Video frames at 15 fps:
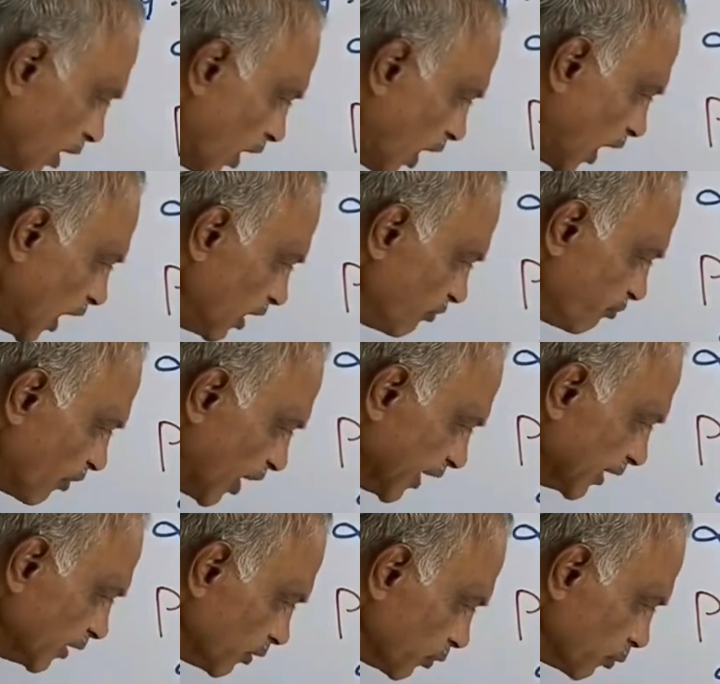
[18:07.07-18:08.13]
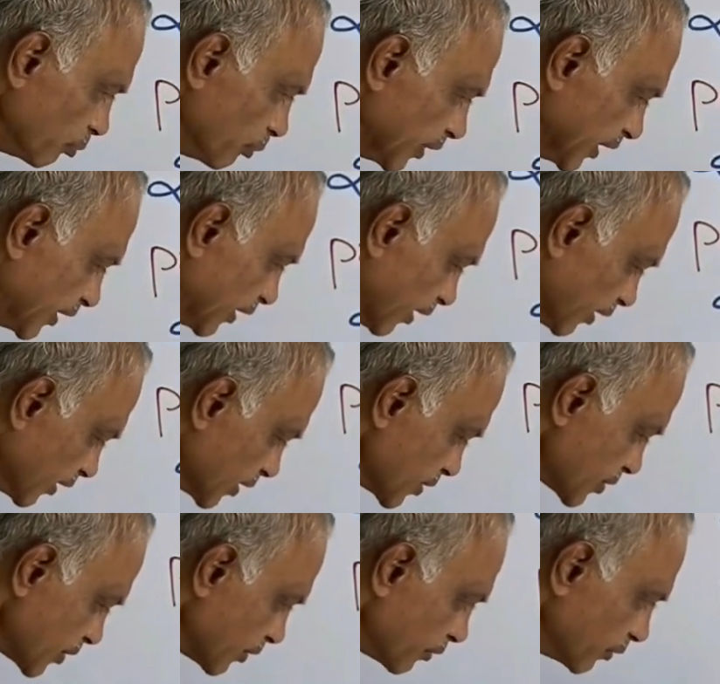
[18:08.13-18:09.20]
Alpha into beta
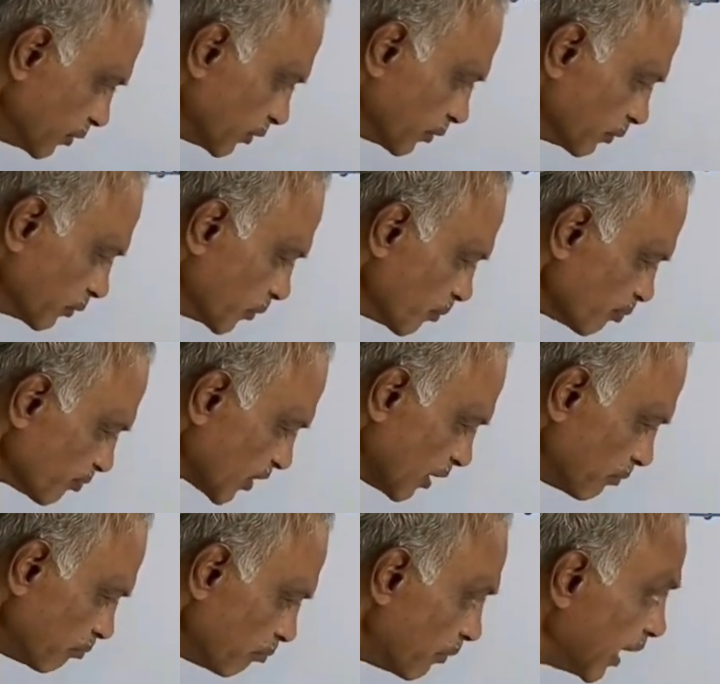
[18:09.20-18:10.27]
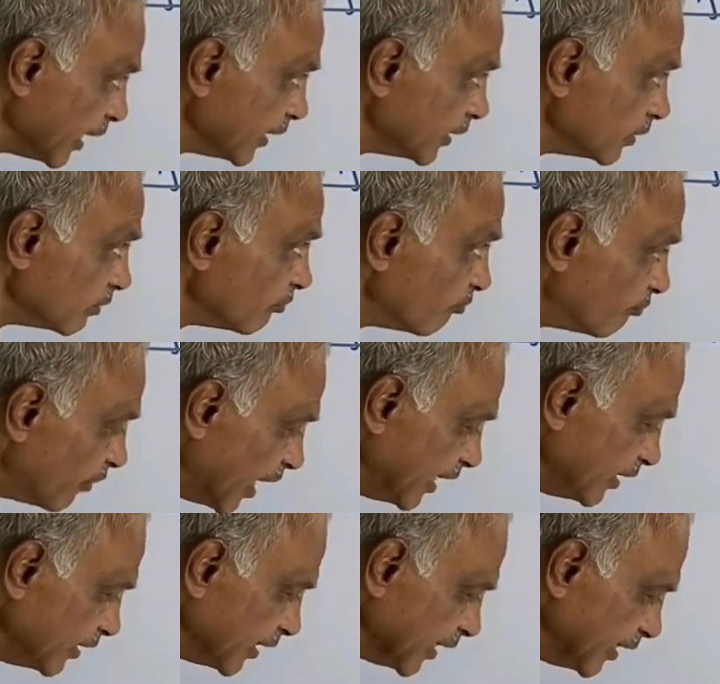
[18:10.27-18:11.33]
is equal to
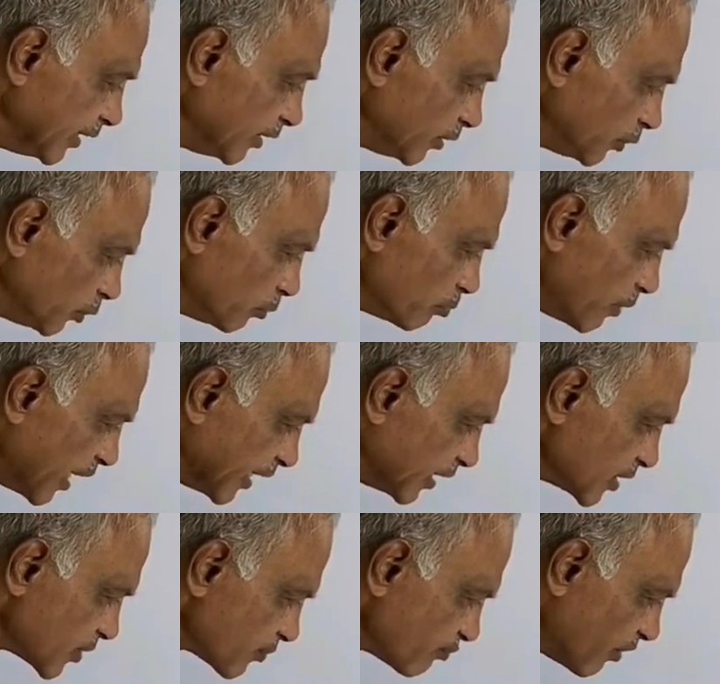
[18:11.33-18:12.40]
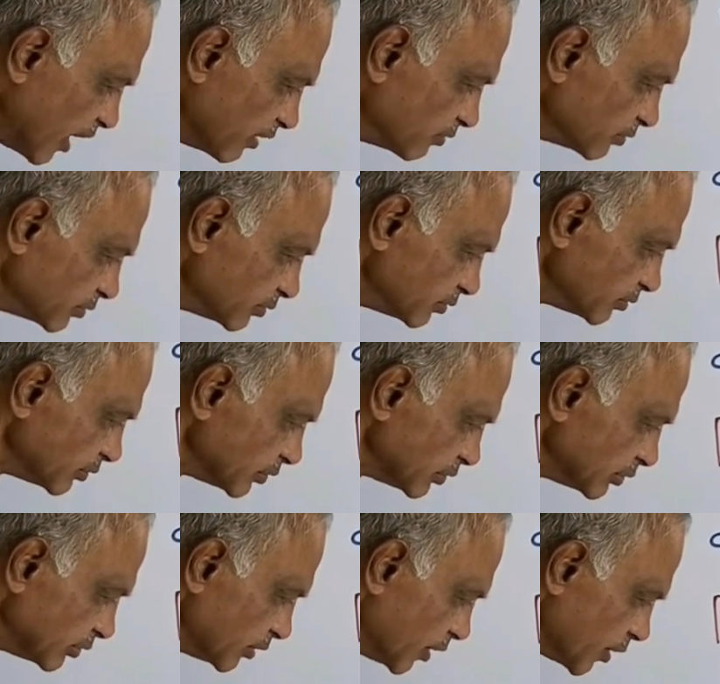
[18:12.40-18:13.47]
1 into minus 5.
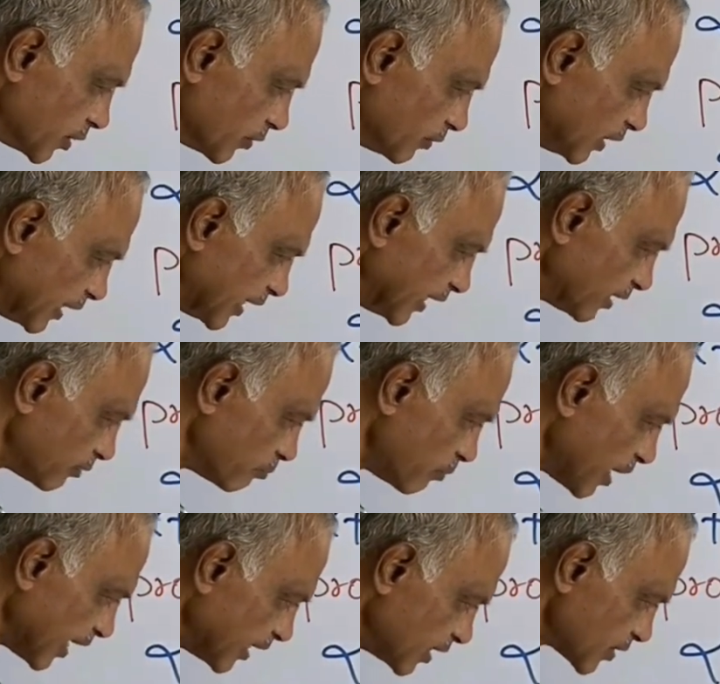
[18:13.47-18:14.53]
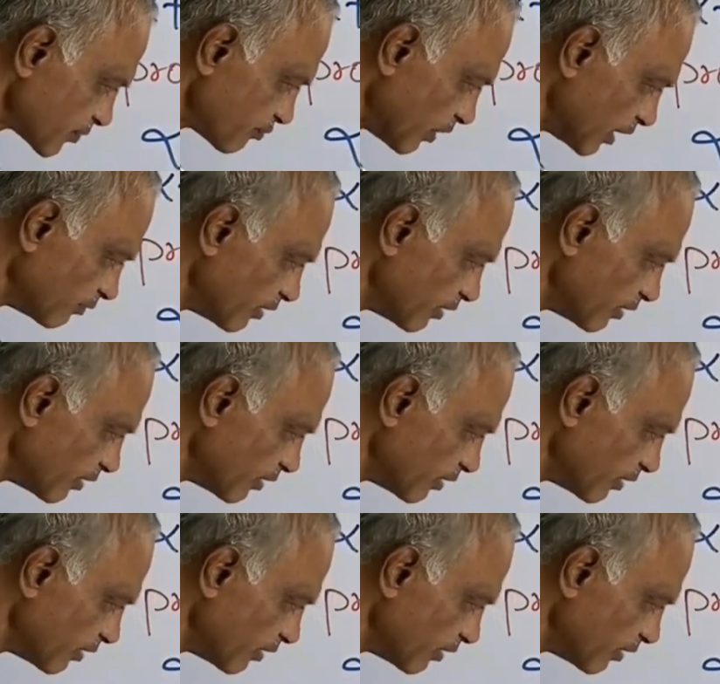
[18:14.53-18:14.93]
You will get minus 5,